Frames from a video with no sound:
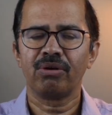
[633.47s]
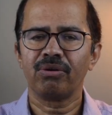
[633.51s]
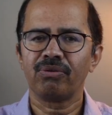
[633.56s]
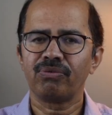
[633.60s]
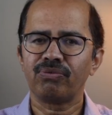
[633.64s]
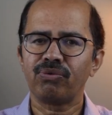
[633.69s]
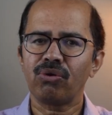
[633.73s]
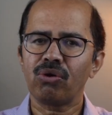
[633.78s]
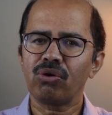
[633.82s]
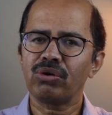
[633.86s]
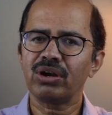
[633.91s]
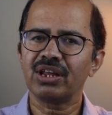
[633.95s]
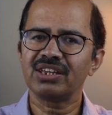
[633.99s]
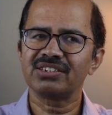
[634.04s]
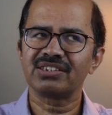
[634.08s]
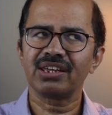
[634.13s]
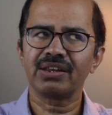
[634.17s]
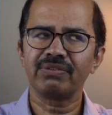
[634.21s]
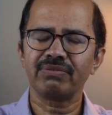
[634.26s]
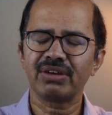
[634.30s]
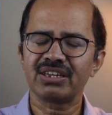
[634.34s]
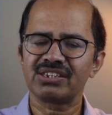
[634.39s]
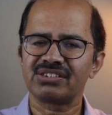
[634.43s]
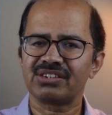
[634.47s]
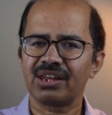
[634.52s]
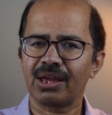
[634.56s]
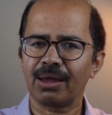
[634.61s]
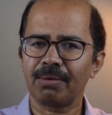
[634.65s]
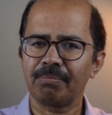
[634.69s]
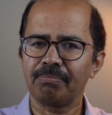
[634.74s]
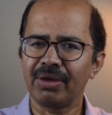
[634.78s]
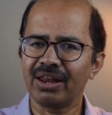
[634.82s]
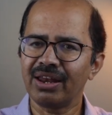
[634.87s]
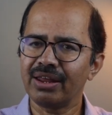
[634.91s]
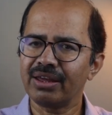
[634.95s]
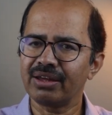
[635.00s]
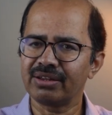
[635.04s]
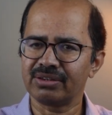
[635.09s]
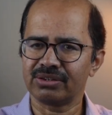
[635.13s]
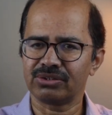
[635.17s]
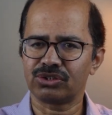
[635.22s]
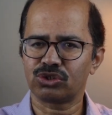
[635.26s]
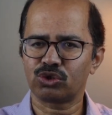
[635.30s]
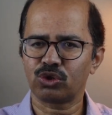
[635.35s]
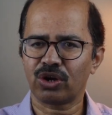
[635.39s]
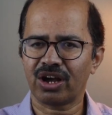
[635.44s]
Ford is investing
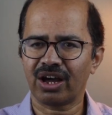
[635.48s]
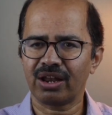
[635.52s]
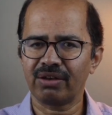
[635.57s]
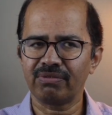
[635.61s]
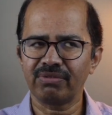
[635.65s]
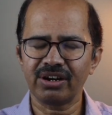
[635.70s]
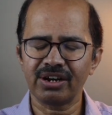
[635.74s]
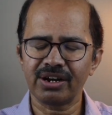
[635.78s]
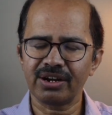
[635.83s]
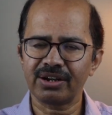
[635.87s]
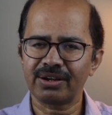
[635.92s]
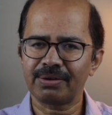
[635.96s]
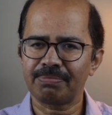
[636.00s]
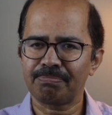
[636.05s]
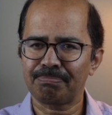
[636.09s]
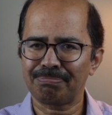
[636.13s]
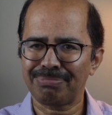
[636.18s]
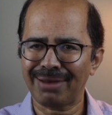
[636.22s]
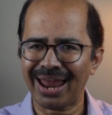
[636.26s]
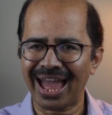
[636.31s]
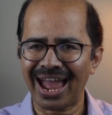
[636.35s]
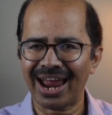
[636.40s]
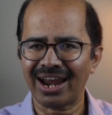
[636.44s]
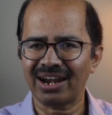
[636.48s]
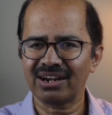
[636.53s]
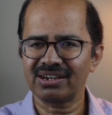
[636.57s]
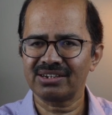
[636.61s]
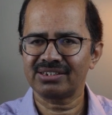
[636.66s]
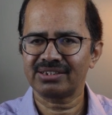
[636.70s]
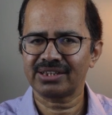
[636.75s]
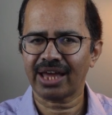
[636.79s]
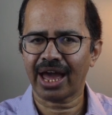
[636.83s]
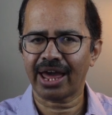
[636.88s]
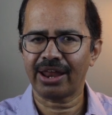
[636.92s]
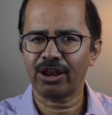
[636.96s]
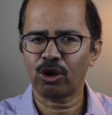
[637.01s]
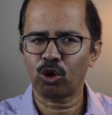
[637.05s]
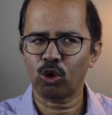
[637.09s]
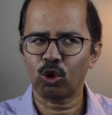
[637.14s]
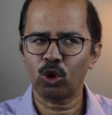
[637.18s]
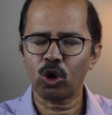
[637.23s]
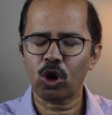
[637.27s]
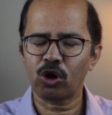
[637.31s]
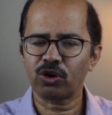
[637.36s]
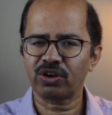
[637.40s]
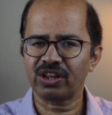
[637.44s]
billions to convert plants and
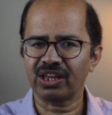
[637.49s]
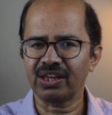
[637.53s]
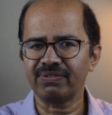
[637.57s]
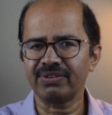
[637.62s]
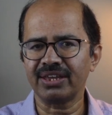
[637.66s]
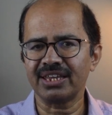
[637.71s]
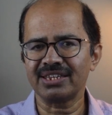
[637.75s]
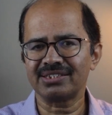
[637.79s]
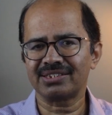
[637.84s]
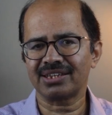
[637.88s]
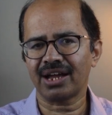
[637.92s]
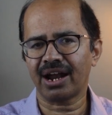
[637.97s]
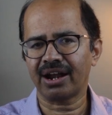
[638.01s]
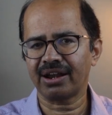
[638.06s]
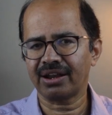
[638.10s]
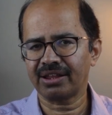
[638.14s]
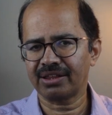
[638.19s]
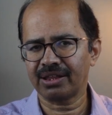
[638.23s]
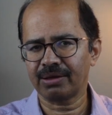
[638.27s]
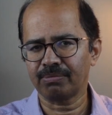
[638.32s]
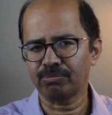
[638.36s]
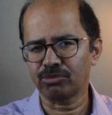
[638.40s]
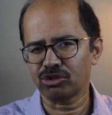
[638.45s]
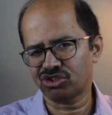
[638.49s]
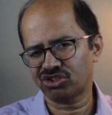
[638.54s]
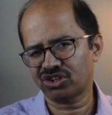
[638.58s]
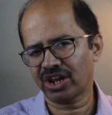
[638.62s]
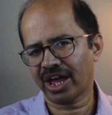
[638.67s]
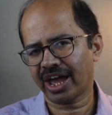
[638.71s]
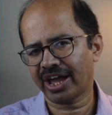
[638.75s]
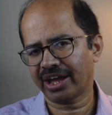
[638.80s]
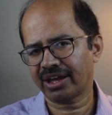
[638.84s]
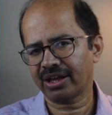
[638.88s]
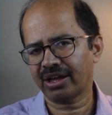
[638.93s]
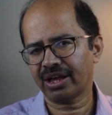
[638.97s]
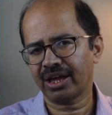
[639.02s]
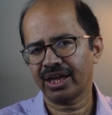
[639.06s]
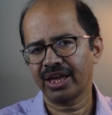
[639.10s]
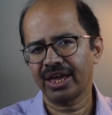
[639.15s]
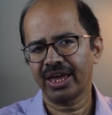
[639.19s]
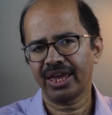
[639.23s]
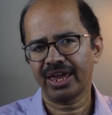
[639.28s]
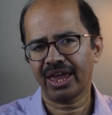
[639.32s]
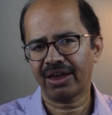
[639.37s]
roll out EVs under the Mustang,